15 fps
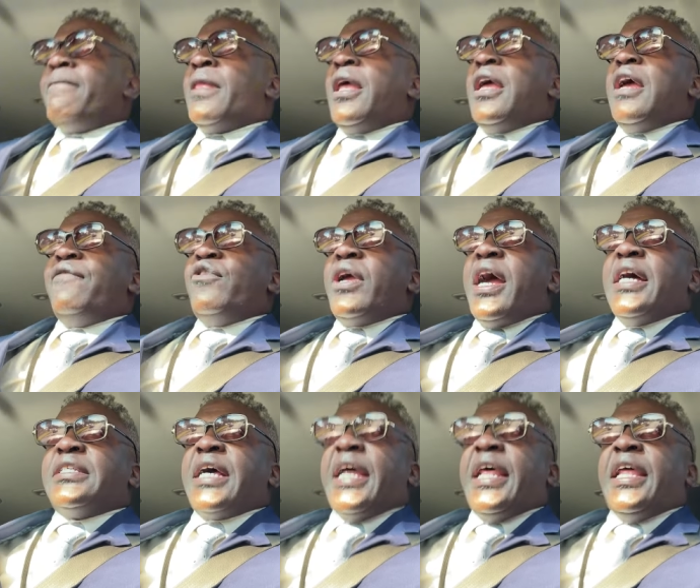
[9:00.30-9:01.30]
If you
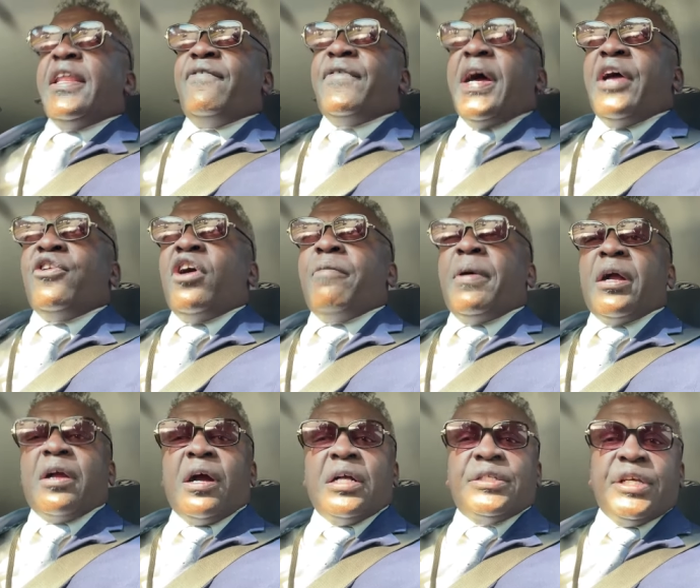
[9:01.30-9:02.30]
guys got any value out of my
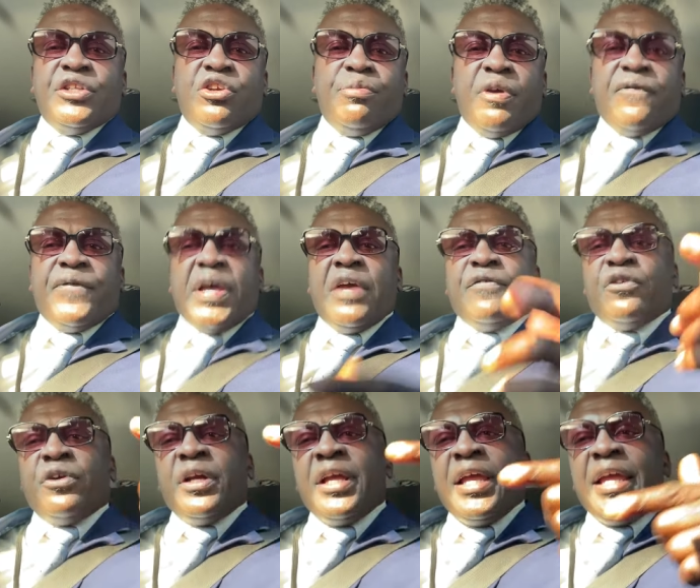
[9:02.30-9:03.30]
content, do me a
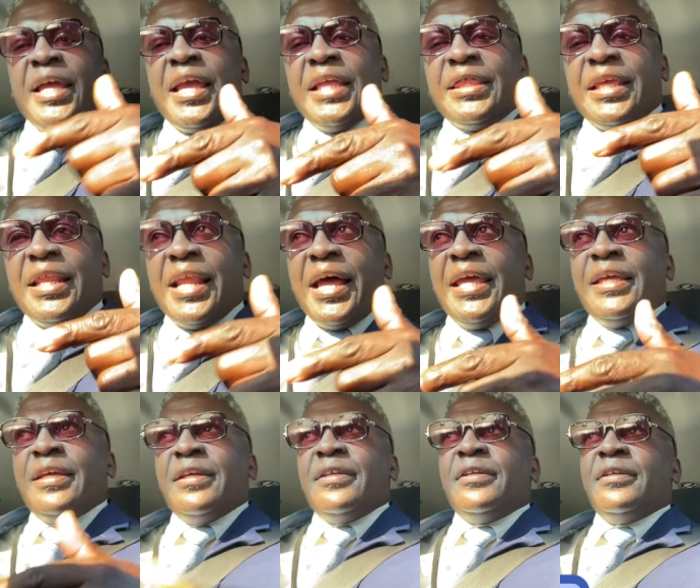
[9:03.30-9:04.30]
favor. Hit the like,
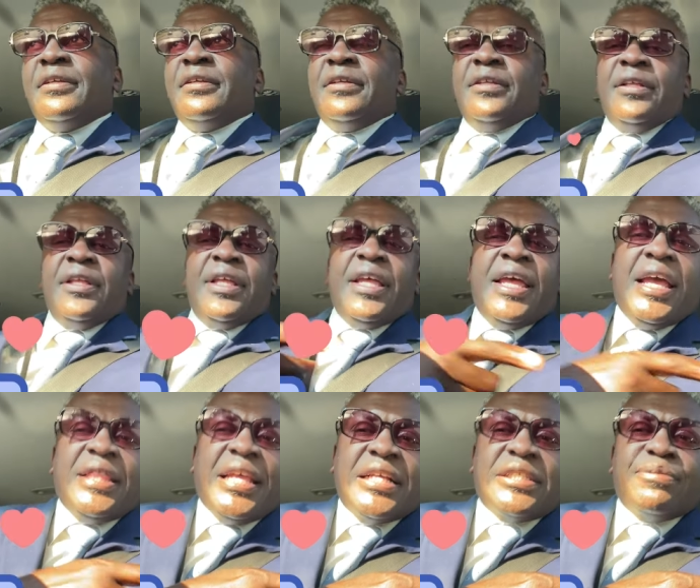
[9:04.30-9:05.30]

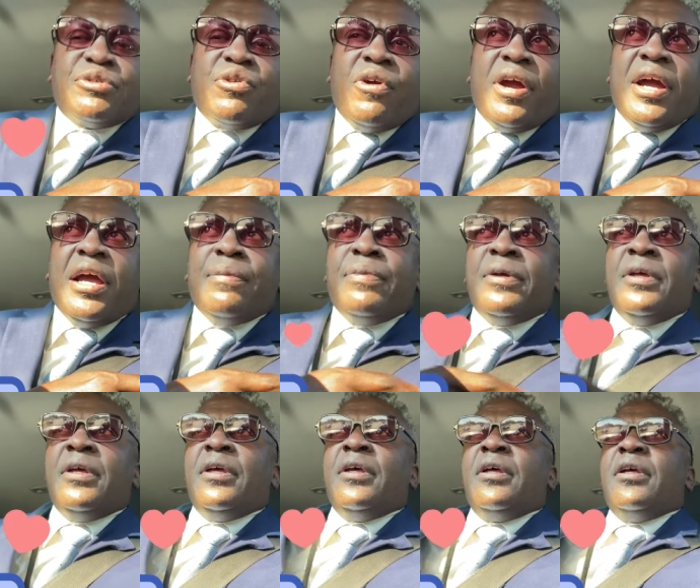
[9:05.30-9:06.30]
hit that subscribe.
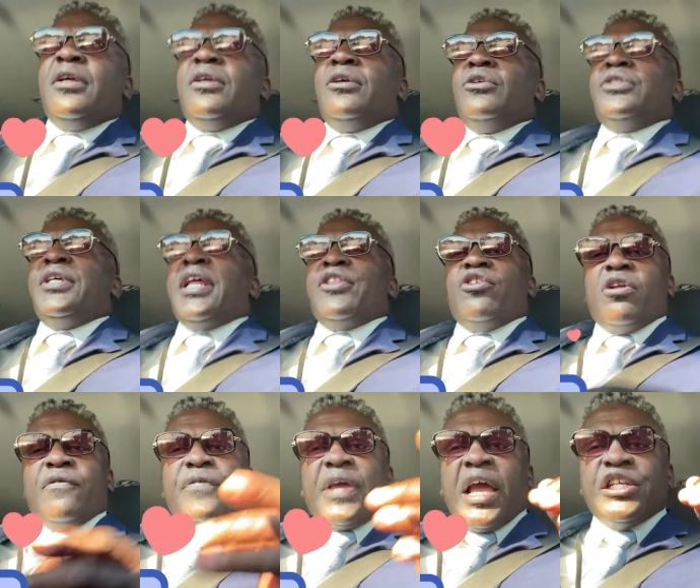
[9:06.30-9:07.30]
You see that
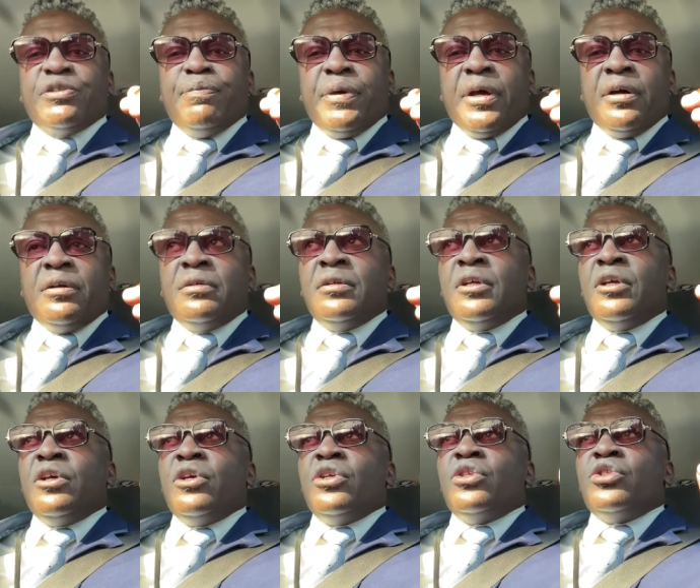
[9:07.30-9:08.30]
notification bell?
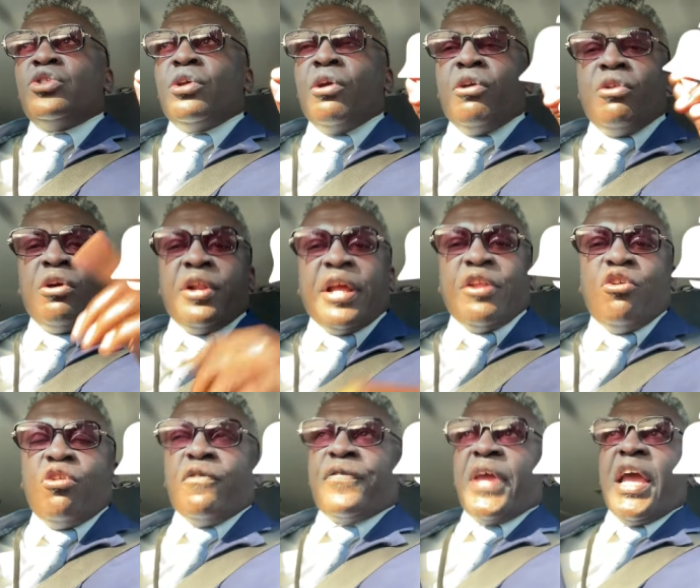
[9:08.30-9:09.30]
Turn on that
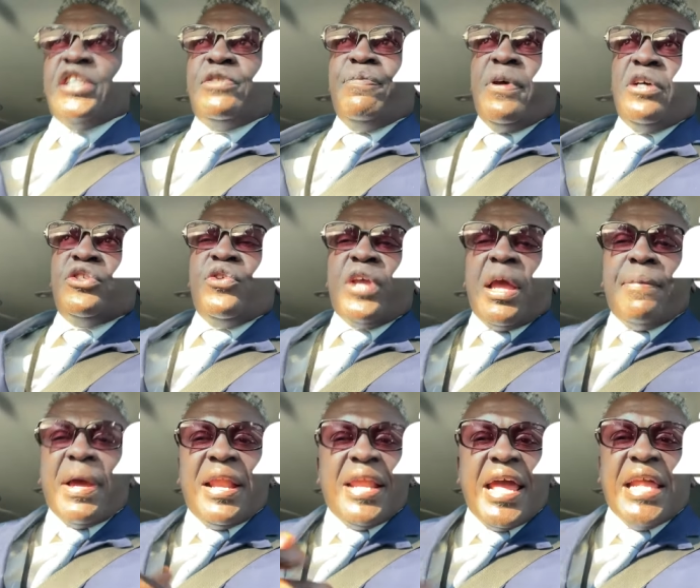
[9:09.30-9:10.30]
notification bell so you get
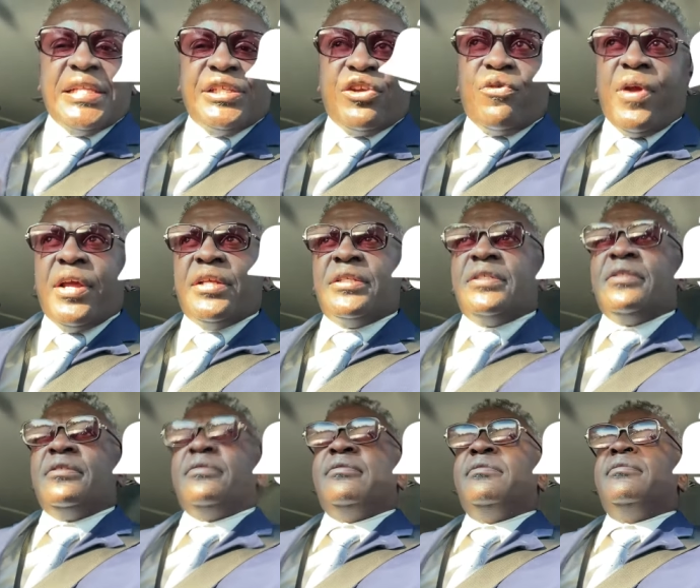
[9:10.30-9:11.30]
my latest and greatest
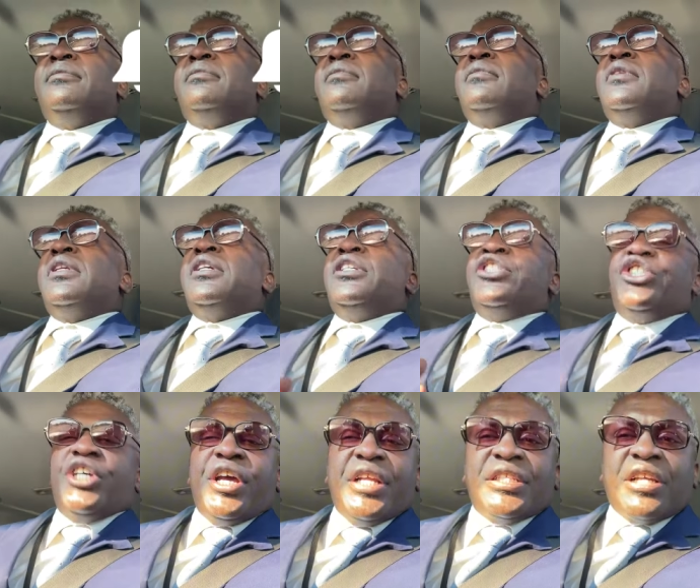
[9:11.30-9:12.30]

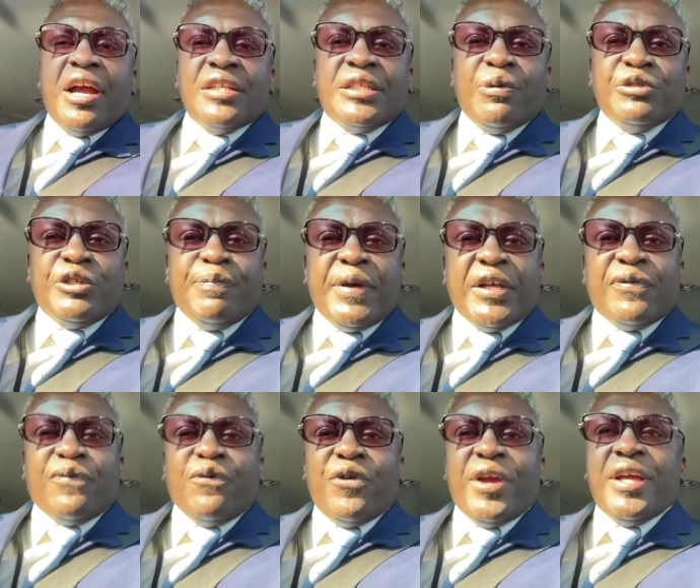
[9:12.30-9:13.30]
share this content with your best
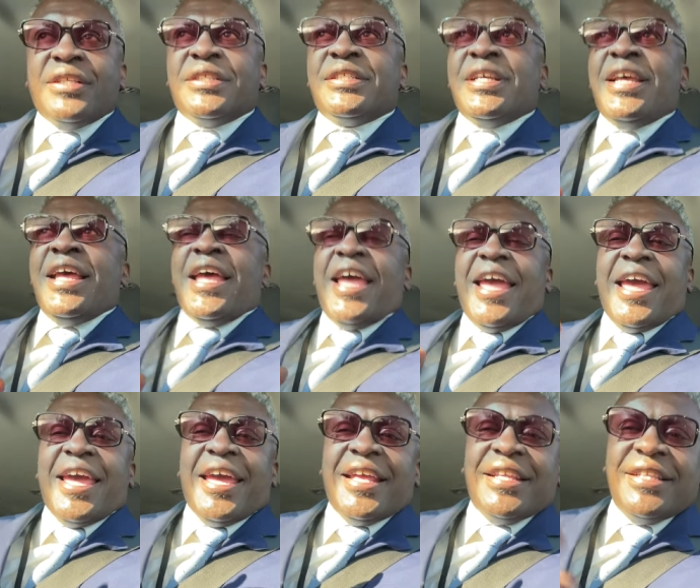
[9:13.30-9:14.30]
friends,
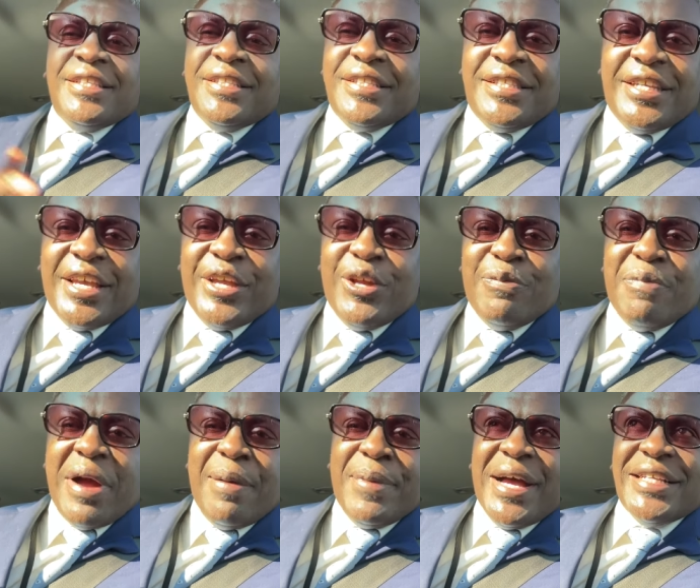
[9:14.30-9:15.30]
and tell your
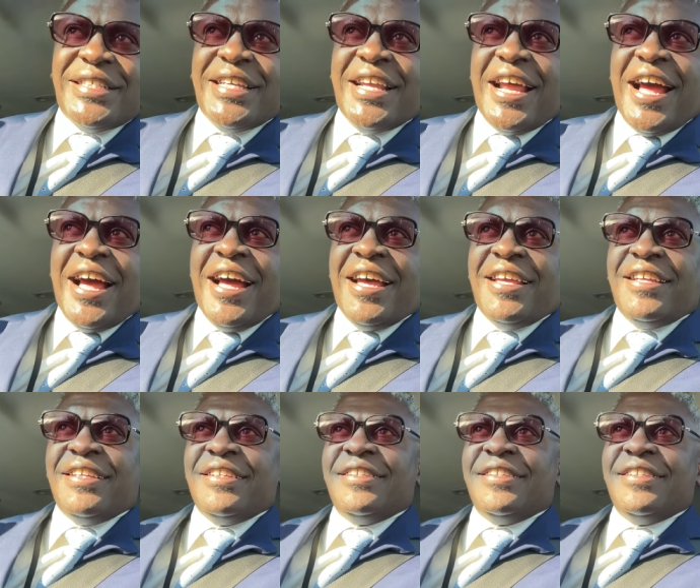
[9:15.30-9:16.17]
mama I said hi.